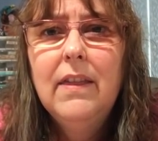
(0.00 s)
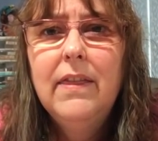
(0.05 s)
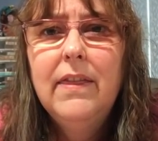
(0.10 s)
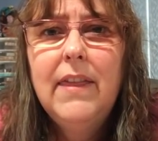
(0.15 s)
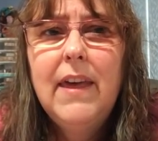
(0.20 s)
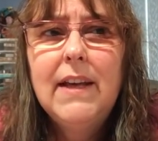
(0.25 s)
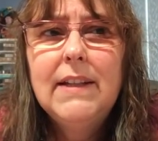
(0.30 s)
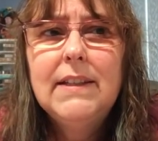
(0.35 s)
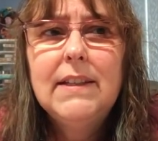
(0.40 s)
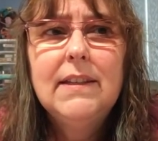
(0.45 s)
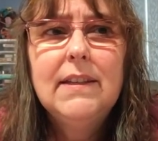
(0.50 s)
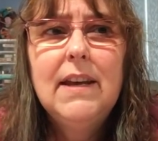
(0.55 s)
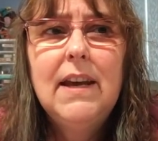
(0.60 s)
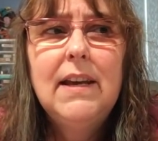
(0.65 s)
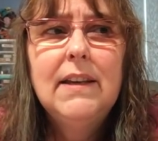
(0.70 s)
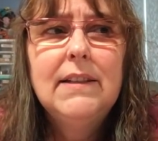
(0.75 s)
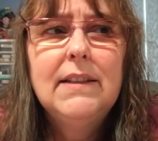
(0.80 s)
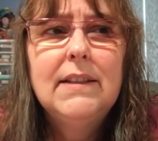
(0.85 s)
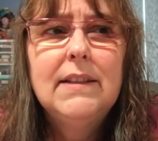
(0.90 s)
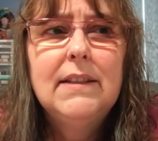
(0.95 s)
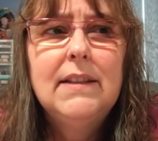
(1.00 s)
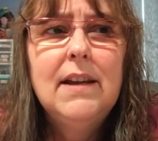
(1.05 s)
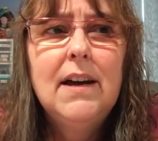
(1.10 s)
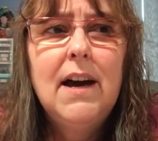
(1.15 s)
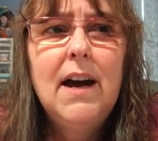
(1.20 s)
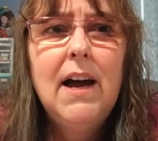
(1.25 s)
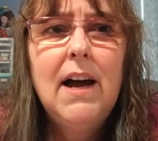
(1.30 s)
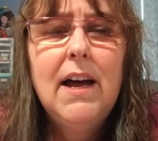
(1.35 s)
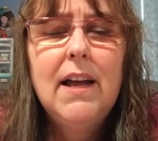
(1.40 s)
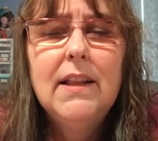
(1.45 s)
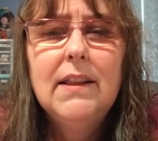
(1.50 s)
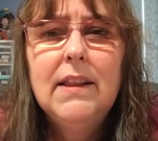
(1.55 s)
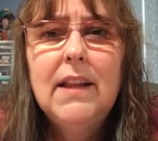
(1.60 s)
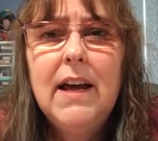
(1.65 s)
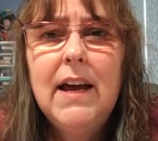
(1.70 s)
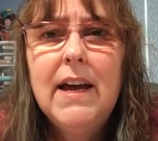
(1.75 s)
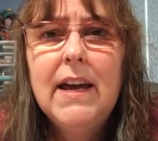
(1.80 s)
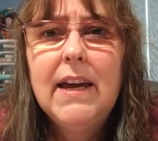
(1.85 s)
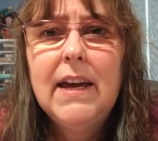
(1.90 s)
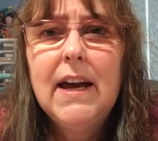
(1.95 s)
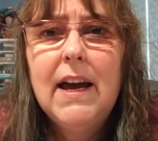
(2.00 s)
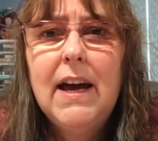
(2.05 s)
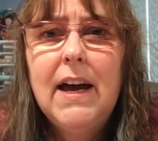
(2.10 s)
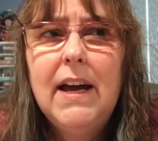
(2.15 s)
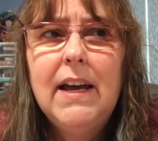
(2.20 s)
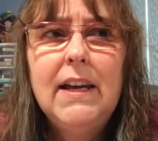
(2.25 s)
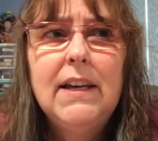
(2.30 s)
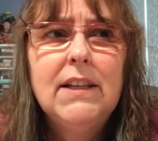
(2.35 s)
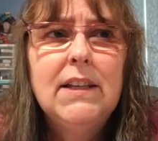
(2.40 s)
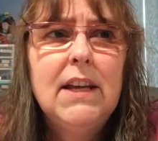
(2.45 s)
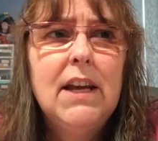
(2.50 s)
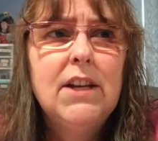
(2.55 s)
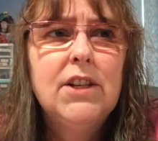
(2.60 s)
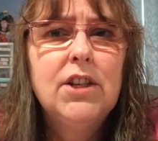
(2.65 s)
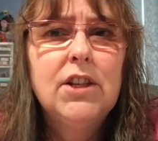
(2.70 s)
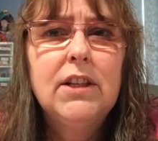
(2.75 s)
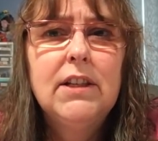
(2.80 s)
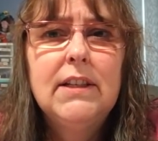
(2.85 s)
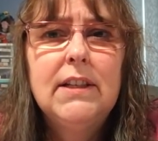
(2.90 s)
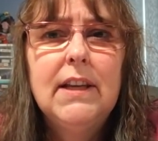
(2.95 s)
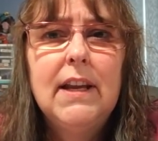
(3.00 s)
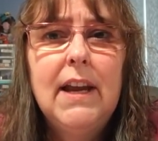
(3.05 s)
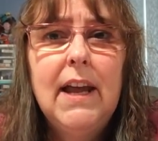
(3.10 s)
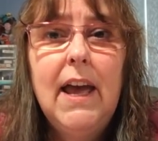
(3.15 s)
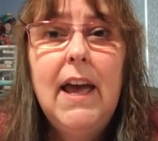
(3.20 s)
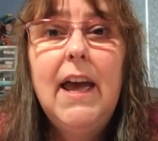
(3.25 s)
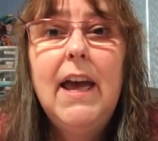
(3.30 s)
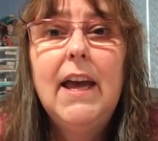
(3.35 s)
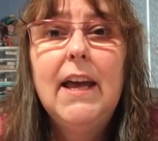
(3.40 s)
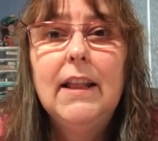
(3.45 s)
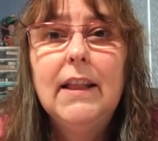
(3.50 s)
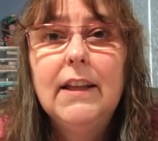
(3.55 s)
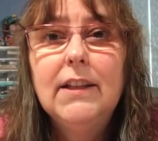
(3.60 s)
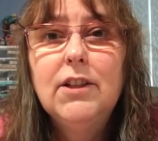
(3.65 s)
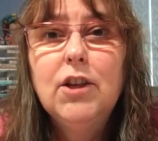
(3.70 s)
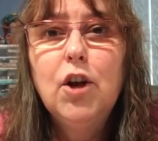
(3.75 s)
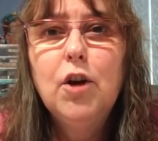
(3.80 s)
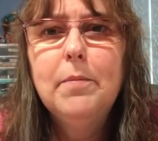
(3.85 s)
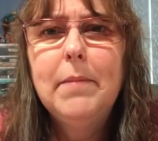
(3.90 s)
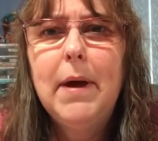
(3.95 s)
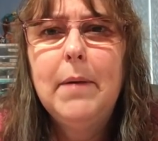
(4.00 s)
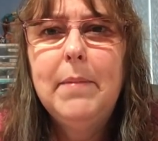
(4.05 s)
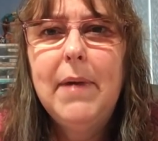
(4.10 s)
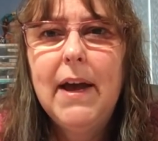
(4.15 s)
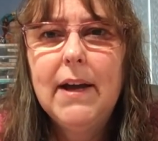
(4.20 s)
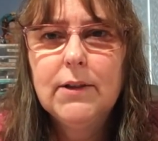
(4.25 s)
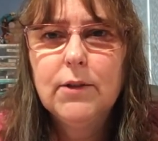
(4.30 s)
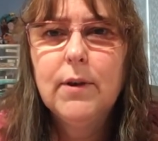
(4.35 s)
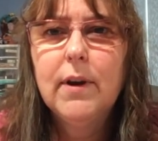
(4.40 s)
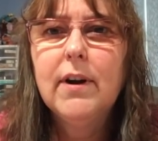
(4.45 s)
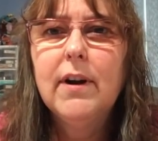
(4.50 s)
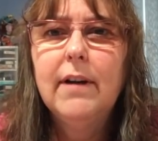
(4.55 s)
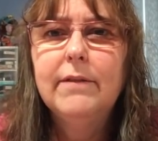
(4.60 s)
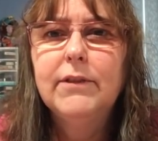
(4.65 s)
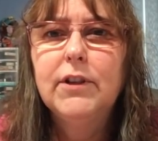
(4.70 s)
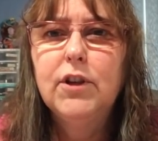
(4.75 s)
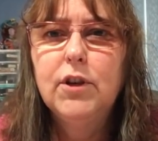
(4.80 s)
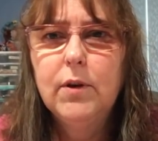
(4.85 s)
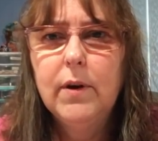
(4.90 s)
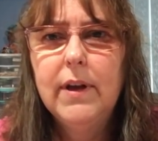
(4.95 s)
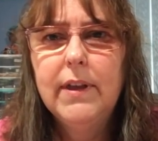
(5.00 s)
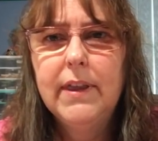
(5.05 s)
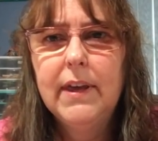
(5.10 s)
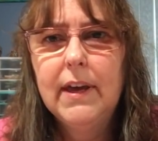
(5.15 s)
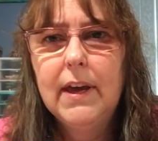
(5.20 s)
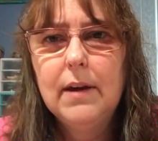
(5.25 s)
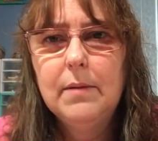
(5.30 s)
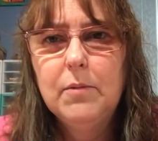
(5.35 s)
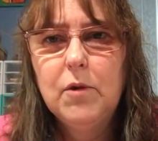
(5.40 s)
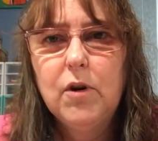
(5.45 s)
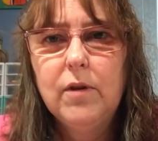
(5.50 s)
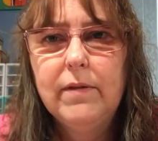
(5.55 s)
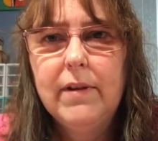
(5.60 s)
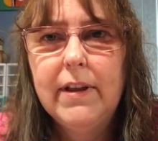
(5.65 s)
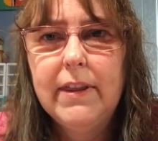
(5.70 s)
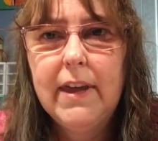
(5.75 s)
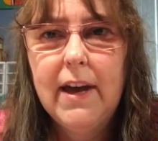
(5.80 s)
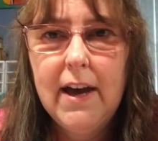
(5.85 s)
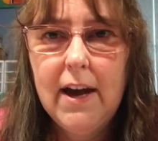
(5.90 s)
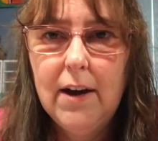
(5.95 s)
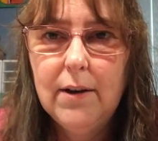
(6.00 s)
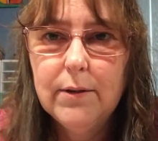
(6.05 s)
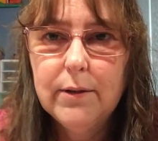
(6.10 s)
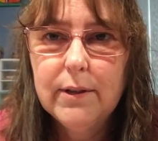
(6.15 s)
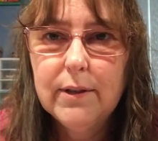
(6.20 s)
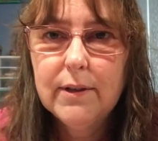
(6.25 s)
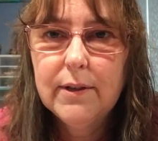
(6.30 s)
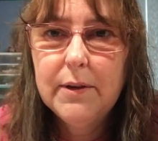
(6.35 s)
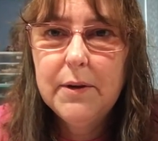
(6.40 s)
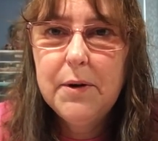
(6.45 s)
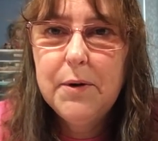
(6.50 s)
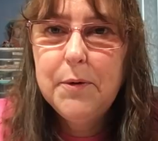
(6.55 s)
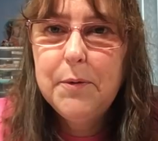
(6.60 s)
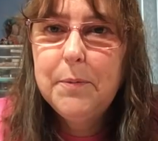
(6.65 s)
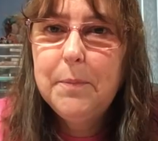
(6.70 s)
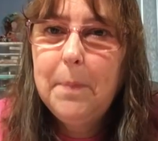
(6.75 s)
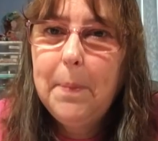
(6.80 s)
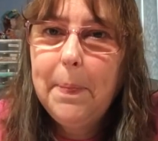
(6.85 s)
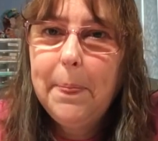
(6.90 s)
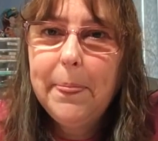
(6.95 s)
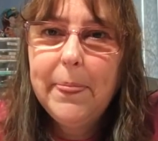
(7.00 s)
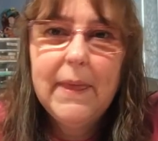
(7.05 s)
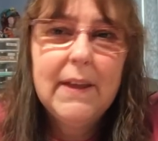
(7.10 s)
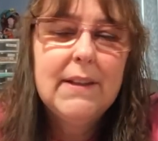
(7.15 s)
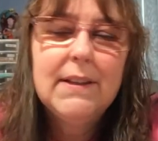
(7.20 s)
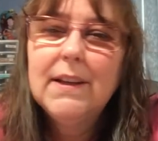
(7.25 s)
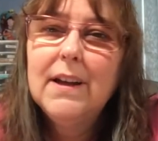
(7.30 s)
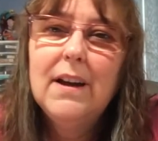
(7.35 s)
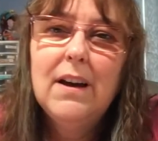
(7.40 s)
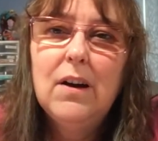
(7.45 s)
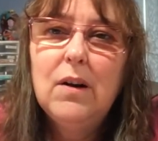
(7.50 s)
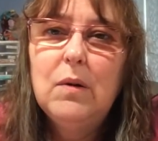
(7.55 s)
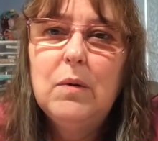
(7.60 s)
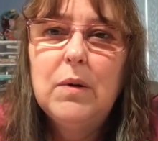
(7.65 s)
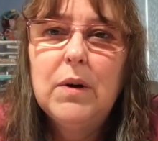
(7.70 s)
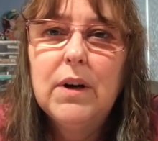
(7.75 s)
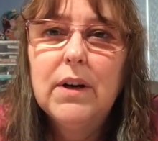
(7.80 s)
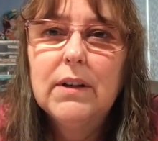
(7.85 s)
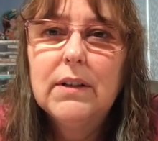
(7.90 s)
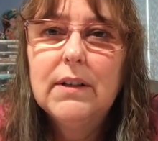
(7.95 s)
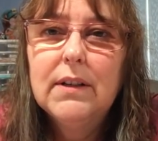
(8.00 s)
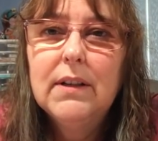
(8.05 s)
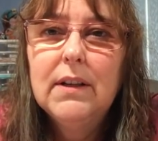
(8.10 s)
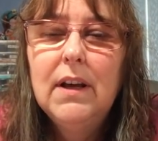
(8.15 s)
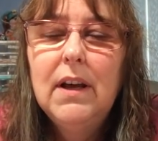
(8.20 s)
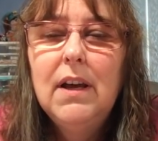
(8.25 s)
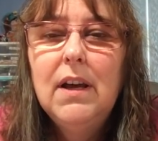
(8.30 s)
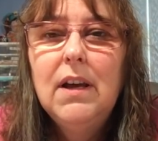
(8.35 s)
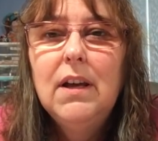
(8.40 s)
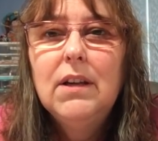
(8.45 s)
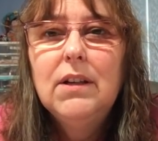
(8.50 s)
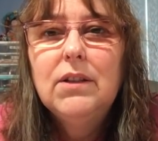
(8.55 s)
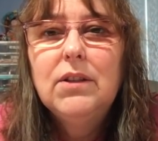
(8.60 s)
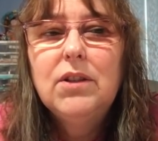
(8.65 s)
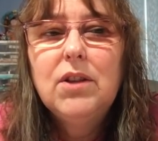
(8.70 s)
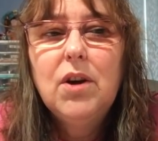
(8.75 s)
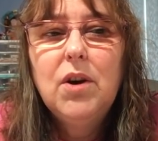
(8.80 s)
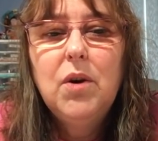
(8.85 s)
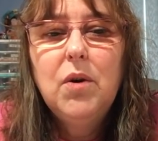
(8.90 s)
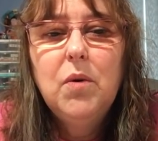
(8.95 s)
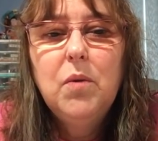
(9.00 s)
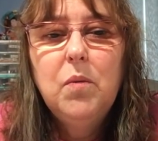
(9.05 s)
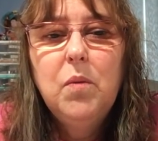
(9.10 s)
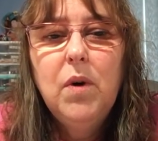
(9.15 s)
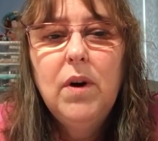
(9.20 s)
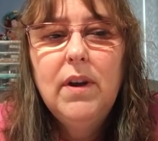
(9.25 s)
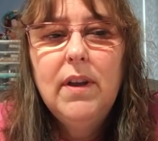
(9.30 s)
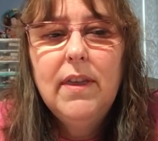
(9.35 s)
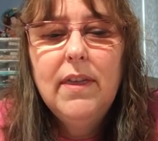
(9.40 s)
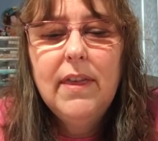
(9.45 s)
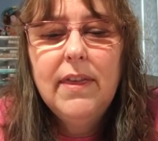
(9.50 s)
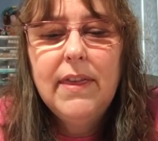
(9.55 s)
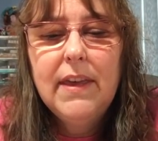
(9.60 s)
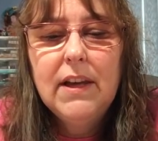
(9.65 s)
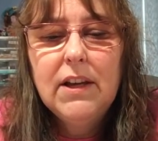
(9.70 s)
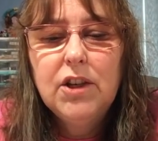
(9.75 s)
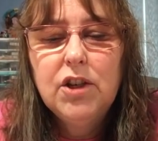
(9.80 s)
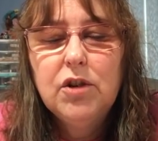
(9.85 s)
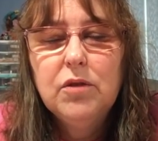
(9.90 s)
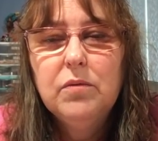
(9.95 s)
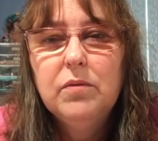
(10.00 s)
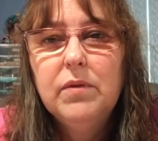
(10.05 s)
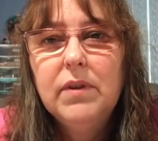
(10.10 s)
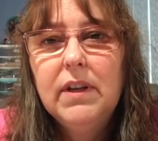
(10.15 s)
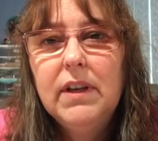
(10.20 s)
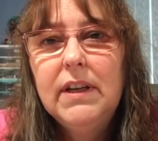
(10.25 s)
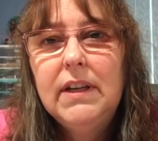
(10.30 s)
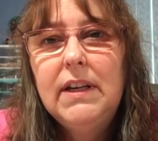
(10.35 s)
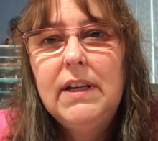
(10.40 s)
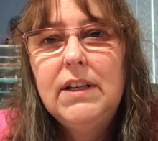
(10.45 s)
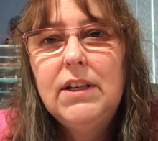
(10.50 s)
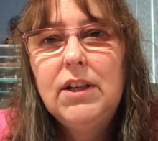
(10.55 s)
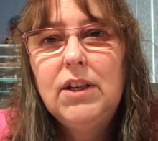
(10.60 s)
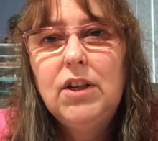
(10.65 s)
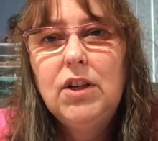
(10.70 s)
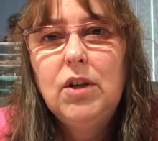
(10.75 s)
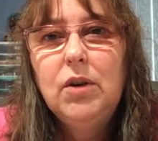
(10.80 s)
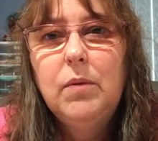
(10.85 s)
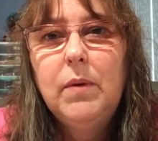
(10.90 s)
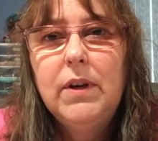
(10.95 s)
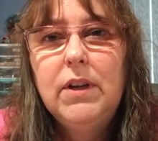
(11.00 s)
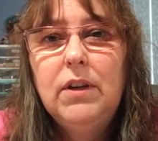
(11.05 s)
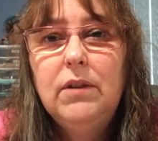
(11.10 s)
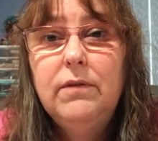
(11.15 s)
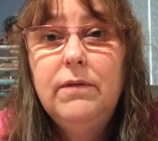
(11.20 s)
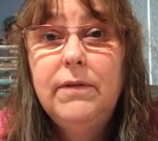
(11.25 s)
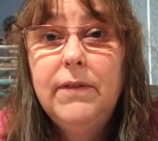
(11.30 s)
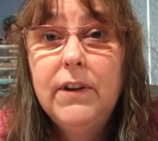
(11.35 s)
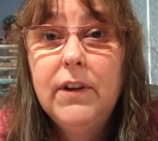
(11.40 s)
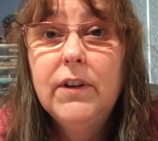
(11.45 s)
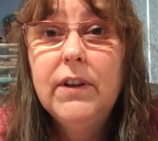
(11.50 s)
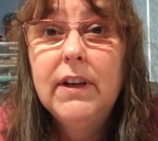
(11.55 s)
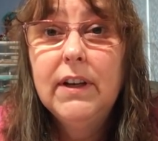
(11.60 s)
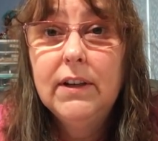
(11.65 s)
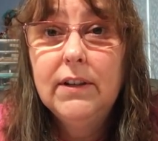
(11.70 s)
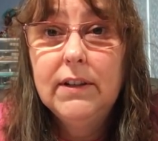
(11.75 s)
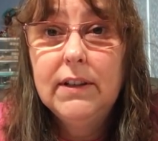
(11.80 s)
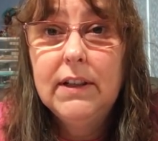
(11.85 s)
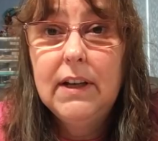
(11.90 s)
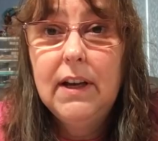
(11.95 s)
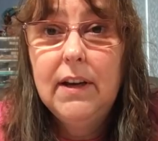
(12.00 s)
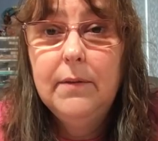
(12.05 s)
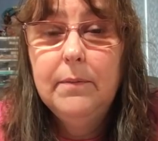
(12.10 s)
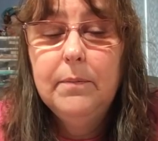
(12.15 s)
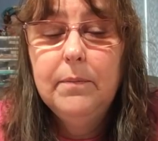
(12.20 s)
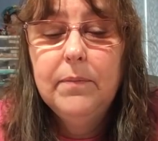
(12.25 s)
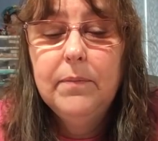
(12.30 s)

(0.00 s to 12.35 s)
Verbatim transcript: That's it's not like I intentionally said, "Hey, let's hurt my back so I don't have to do anything anymore around the house." That's not how it worked. So, one of the things you really need to do when you feel guilty